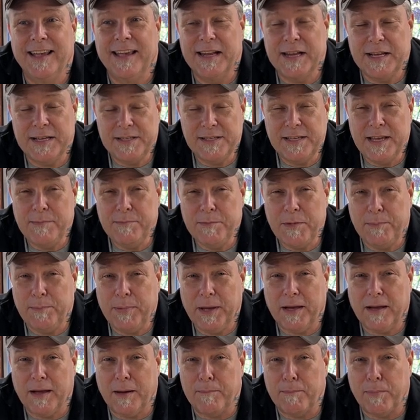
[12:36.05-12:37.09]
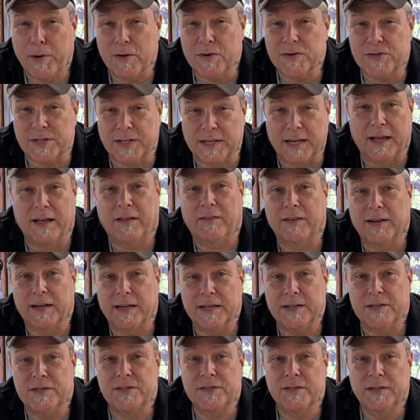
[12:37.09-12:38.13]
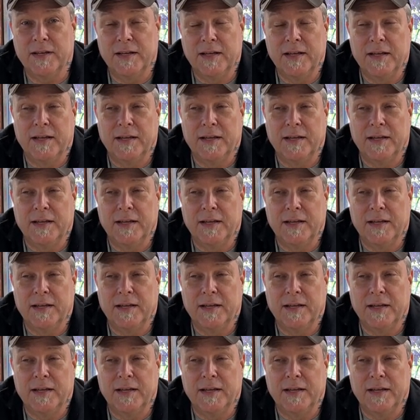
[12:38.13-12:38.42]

And they seem to pick up personalities.